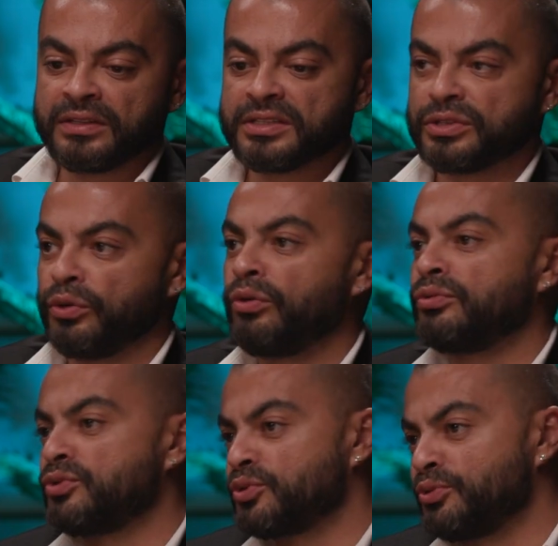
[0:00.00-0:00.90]
This
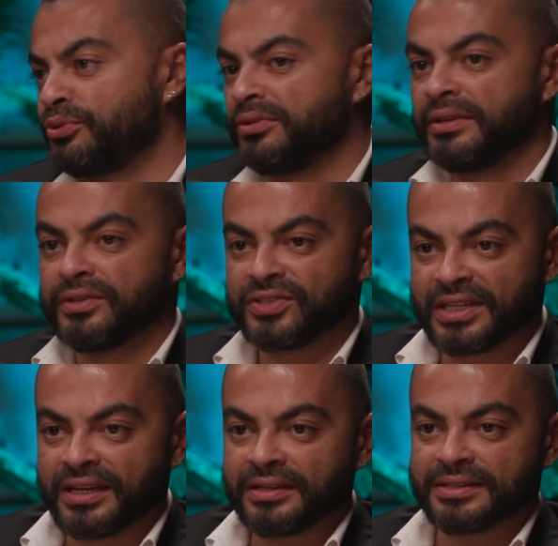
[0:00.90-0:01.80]
old school
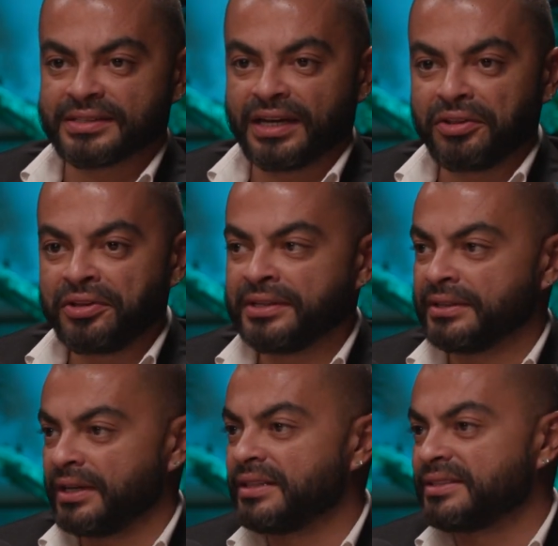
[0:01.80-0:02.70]
sales, I
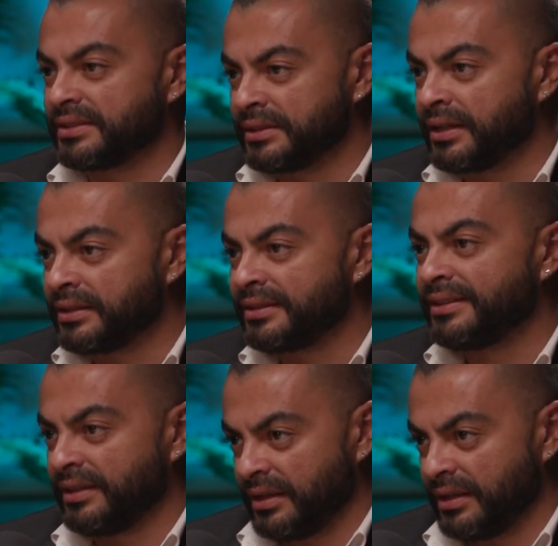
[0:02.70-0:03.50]
think it's done.